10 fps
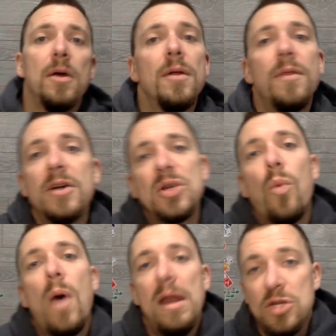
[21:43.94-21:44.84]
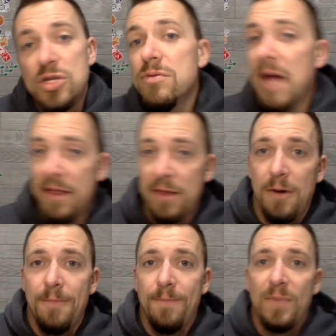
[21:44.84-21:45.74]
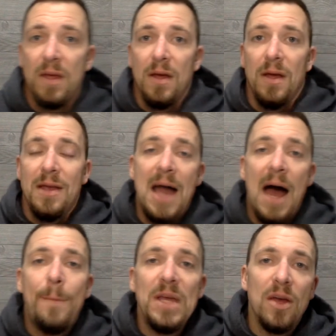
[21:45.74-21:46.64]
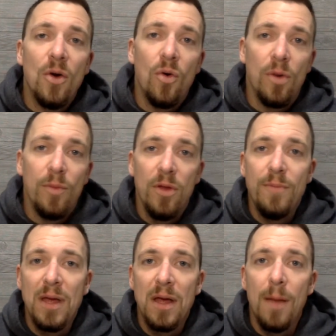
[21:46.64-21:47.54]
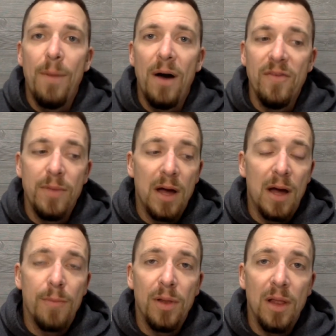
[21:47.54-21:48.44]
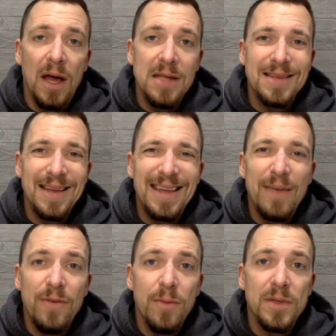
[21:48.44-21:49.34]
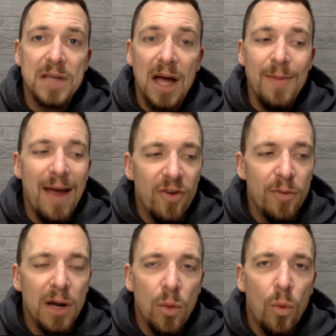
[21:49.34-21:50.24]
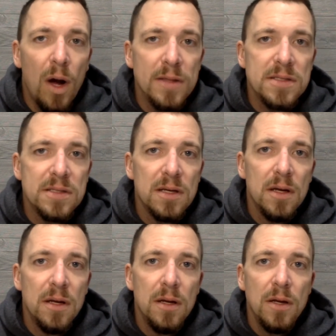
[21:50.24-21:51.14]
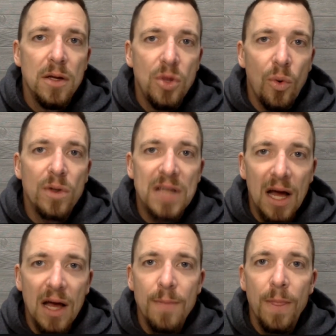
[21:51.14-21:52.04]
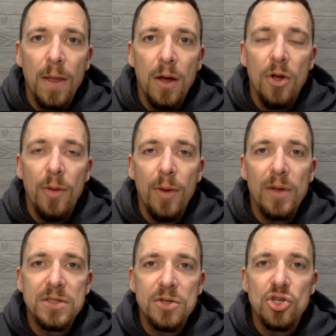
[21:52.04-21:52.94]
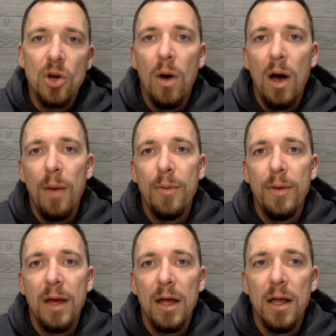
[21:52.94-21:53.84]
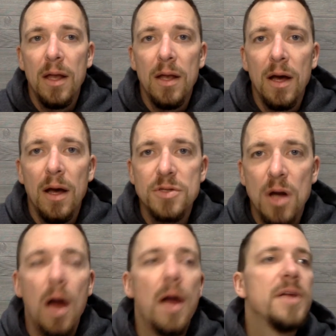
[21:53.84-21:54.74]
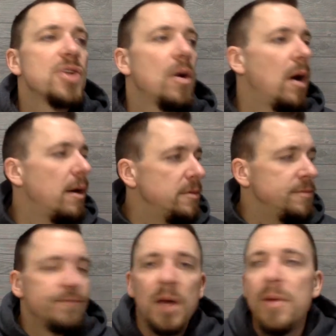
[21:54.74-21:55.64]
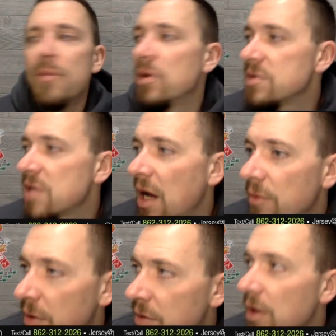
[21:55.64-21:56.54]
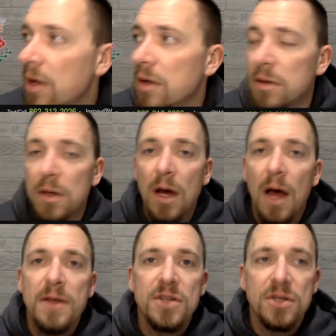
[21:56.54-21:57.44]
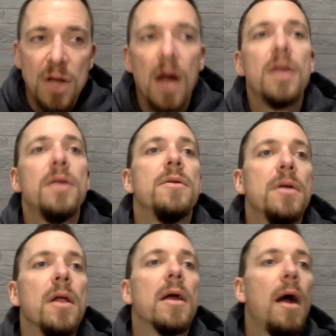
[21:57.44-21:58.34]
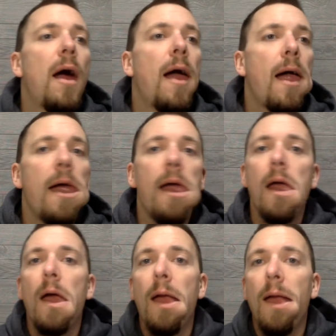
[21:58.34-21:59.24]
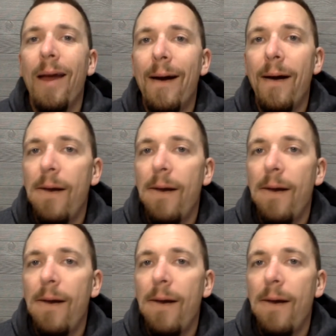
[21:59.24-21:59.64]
There's a way to do that, though. Not being horrible and being above and beyond polite and giving them the time. Everybody wants your time. Nobody wants you to show up and uh, you say, oh, yeah, so uh, how many windows you got? What, uh, and they start talking to you and you're like, yeah, uh-huh, yeah.